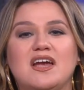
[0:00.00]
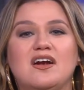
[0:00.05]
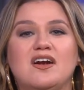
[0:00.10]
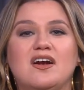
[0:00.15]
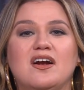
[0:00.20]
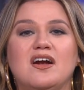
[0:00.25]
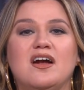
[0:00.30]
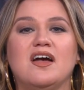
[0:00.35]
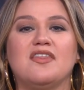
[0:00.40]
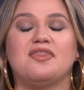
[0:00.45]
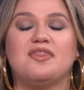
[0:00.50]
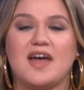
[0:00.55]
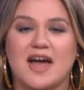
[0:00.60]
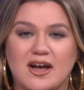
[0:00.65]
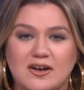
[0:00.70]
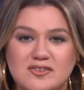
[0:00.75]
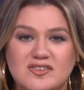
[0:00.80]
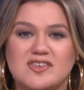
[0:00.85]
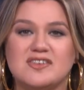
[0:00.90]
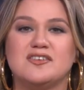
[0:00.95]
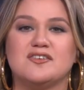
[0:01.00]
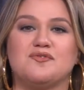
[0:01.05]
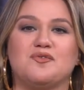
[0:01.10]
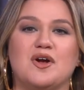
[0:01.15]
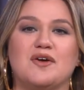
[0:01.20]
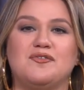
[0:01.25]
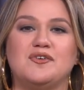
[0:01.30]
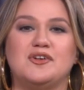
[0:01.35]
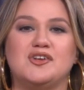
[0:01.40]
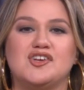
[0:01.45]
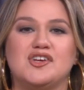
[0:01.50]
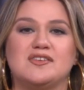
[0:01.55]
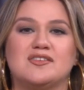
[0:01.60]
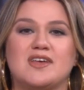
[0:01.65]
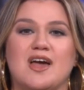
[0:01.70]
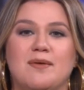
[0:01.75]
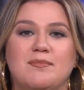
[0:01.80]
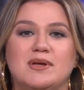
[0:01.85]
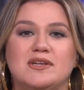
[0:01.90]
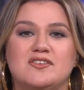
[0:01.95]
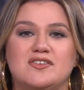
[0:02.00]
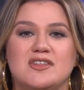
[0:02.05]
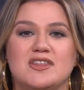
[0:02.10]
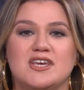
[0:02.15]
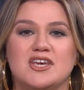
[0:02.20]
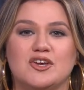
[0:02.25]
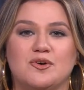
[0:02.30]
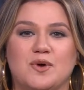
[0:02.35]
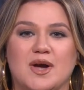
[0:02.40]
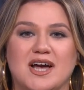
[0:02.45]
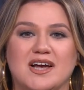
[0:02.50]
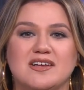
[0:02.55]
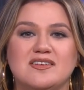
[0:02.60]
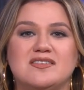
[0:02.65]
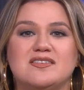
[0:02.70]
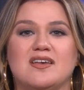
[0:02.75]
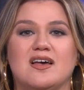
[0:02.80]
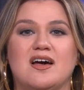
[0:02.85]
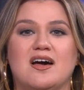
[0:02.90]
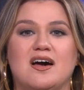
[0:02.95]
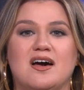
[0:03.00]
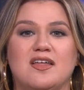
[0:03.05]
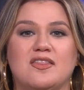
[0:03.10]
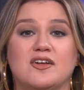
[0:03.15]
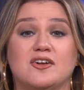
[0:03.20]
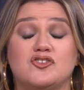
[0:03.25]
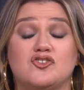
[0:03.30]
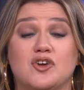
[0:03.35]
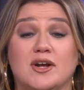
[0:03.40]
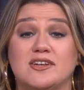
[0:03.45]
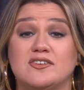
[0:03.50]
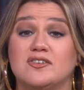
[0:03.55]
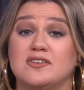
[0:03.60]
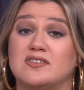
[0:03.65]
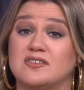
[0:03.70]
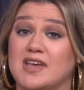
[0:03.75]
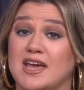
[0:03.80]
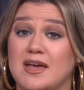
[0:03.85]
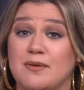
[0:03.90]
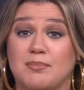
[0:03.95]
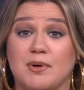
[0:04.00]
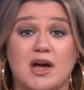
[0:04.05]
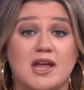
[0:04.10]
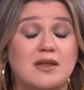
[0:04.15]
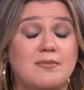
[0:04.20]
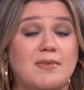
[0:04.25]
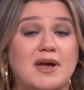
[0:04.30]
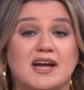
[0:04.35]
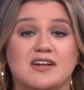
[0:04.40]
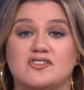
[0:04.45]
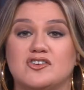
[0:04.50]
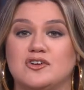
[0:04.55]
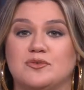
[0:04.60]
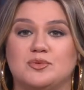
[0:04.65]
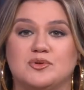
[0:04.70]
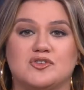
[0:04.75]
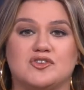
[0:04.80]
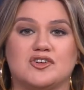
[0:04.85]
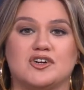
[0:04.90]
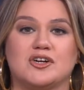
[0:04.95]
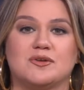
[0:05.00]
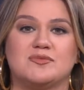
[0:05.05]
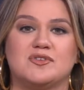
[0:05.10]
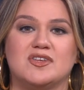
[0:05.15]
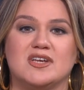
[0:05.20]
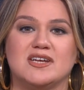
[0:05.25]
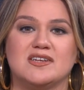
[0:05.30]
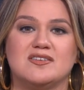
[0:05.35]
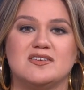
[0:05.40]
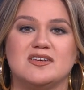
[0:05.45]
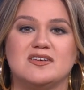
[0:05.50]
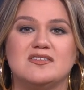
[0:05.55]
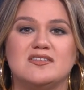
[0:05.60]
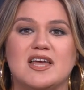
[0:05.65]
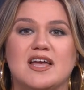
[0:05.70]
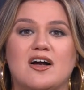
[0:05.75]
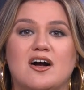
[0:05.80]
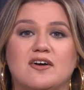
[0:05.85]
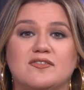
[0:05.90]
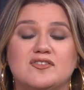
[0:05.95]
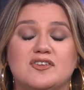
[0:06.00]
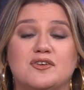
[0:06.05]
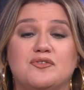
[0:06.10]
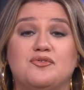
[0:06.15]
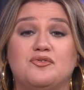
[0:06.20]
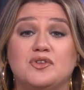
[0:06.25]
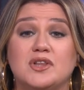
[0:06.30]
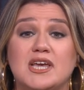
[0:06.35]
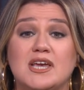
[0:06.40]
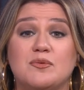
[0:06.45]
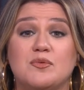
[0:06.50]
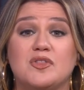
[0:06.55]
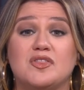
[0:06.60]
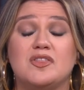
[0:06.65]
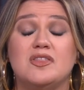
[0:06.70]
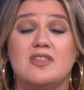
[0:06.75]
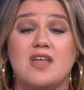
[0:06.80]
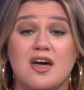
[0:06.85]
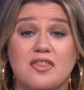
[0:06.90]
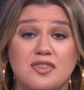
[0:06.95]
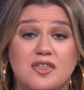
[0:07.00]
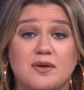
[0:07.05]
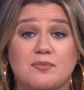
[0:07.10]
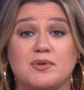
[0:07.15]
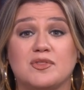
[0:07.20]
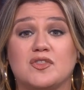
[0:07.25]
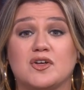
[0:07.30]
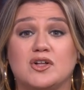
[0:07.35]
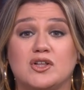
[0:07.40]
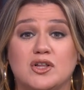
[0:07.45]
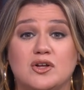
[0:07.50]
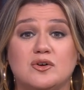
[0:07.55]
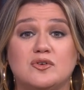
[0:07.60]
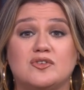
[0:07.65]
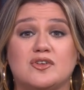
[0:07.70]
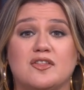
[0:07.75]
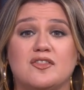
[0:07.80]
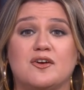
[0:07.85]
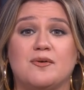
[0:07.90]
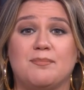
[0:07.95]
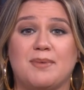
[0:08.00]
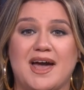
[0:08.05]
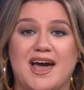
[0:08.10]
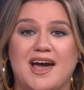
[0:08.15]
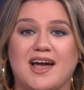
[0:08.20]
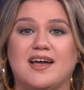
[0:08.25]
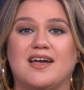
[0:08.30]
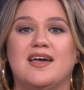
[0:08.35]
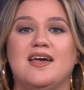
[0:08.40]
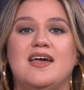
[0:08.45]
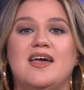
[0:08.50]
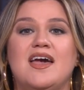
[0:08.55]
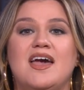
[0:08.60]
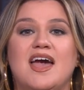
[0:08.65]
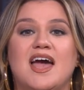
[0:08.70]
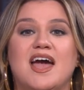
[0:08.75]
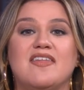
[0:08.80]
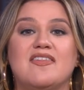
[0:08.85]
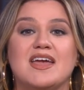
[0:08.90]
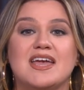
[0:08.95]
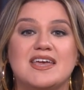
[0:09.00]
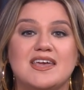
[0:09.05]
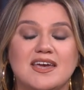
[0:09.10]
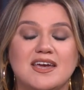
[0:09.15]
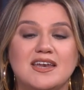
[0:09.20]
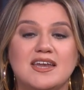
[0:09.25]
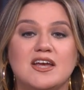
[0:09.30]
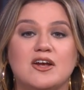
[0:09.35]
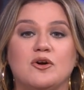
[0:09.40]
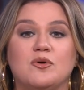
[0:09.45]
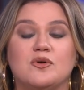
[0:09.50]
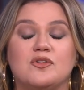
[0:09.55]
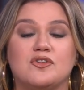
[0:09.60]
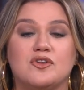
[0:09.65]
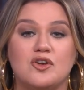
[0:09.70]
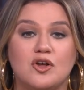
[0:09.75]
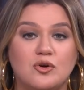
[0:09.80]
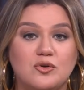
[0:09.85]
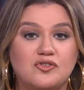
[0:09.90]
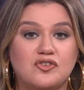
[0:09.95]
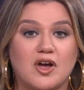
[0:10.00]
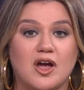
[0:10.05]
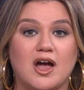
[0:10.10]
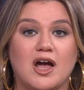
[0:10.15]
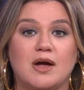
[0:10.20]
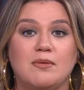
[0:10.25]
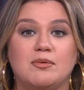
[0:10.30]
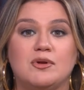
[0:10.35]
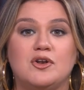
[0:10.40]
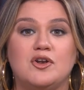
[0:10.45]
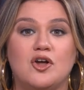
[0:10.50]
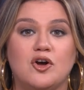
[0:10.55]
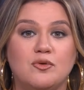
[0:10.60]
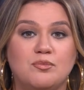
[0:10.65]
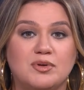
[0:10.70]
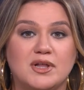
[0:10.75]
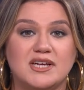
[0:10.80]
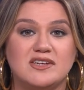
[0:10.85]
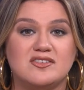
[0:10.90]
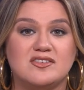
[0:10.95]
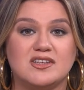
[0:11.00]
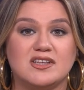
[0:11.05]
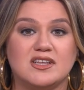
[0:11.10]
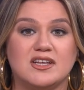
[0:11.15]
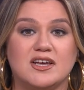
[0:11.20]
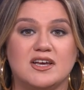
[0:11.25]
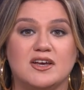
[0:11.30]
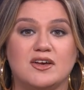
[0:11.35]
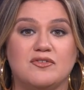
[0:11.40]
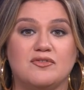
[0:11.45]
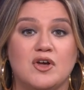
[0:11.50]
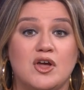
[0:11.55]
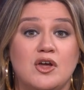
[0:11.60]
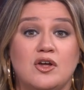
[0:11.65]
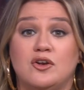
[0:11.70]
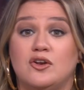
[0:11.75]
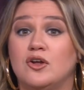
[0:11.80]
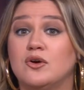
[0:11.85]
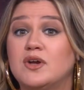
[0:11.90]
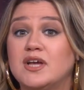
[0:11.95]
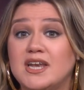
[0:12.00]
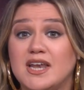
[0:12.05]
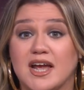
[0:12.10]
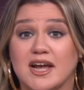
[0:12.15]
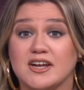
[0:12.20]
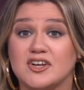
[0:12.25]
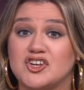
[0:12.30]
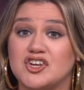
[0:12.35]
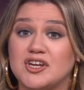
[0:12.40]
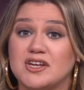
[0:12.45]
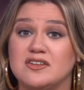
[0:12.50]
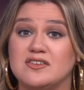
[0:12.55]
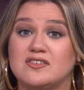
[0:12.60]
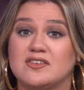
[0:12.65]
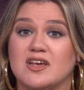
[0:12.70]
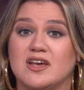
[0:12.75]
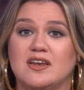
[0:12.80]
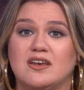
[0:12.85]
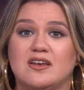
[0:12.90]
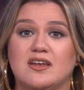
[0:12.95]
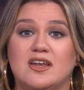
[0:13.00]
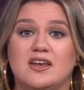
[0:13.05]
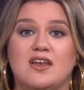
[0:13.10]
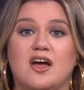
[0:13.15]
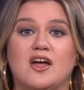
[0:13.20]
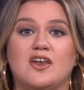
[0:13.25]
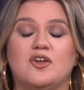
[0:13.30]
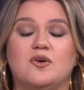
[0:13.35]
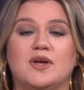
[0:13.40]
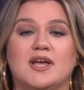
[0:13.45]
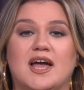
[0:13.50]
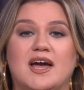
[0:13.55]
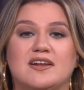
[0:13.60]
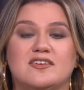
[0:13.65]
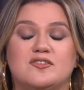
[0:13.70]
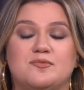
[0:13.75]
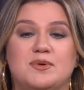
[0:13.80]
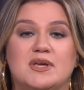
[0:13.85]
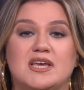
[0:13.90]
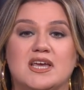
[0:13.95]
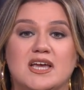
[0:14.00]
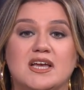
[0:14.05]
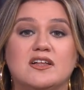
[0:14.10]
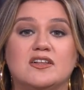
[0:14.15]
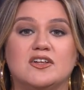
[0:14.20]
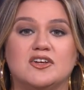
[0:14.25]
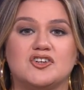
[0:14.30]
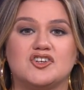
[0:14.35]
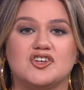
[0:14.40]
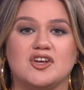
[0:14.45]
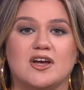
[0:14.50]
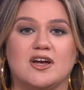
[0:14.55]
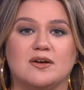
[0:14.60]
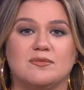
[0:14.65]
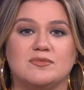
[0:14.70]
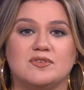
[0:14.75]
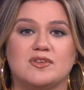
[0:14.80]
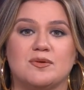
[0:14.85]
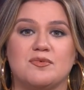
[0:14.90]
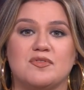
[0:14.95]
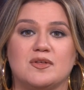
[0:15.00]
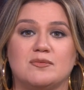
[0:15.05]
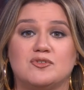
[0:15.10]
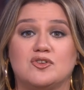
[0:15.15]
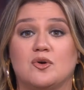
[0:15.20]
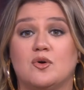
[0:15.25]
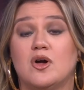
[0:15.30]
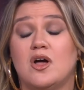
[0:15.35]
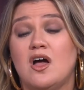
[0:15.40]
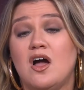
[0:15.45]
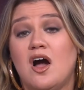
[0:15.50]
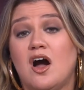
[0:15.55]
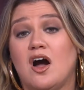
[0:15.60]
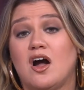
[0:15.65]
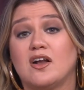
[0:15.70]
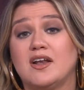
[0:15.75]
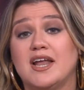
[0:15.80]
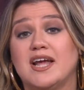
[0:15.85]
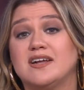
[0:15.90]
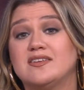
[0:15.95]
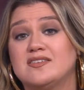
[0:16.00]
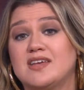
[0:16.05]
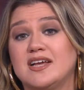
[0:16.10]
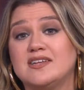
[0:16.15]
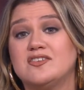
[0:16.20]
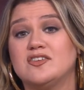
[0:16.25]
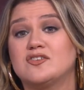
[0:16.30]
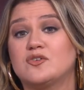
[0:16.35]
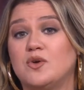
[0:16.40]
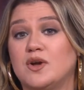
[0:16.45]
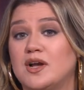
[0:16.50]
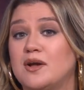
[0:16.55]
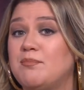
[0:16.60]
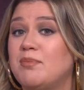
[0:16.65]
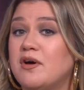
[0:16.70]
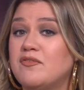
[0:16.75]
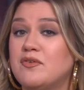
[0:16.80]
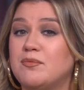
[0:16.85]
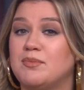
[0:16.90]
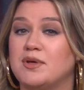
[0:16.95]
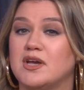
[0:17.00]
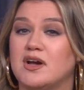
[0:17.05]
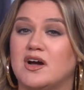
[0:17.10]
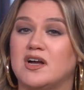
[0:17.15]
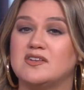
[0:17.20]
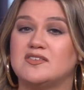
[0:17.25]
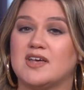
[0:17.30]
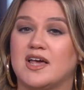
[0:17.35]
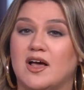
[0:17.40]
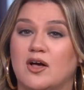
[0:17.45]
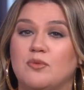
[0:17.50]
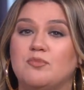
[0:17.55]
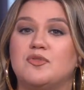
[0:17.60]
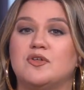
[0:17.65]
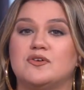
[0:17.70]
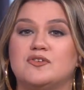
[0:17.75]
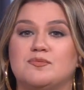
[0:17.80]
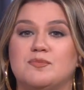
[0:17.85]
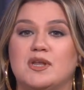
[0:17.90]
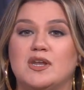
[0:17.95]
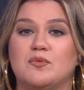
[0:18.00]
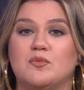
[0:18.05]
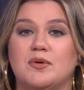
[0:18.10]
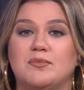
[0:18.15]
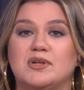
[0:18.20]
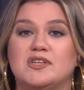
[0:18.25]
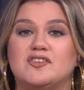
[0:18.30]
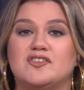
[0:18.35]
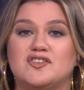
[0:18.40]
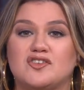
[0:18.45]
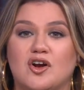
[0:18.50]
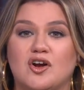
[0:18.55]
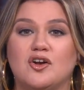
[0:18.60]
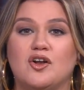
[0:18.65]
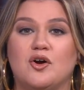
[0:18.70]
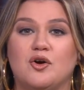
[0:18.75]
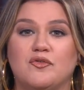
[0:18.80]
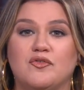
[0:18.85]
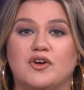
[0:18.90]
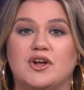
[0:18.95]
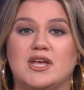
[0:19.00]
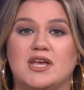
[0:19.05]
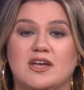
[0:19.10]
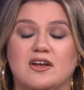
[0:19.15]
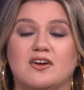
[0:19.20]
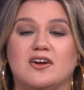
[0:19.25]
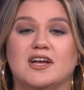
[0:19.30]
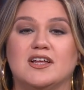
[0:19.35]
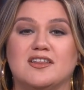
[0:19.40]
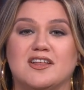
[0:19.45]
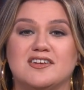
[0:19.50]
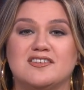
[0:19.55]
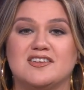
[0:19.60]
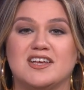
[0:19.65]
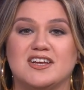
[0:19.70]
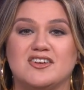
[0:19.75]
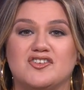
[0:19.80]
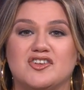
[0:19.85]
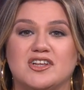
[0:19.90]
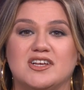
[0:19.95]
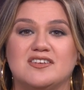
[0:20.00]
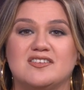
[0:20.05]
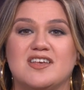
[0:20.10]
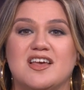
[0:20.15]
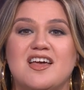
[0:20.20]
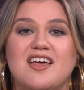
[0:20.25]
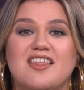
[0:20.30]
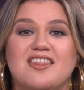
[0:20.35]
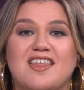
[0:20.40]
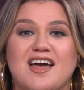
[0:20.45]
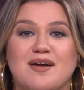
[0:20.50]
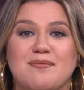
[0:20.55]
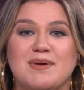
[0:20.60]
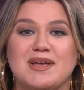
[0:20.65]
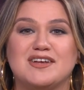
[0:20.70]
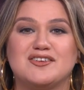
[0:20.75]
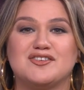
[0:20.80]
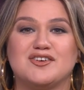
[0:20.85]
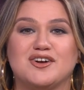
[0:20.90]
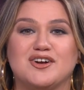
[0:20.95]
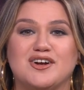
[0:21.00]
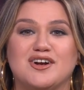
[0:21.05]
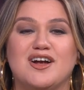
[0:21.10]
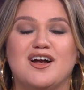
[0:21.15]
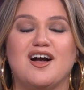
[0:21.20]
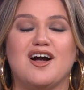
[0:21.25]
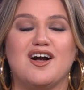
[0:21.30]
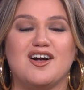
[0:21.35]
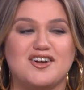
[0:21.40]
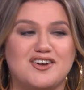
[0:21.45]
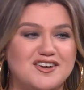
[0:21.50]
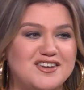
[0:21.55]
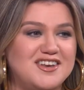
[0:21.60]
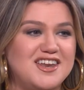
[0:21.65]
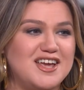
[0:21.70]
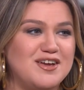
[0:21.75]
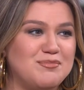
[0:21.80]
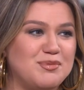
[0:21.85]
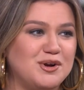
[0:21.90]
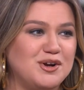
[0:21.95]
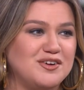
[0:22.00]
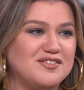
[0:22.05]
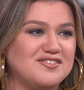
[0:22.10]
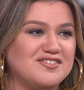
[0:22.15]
year, thousands of refugees come into the U.S. Uh, they're trying to escape unimaginable circumstances. They often flee with nothing but the clothes on their back, and they get here with no job, no place to live, no connections, and, and not knowing how to speak English, um, some of them. So our next guest is going above and beyond to help those men and women start over here in Los Angeles. That makes her a good neighbor.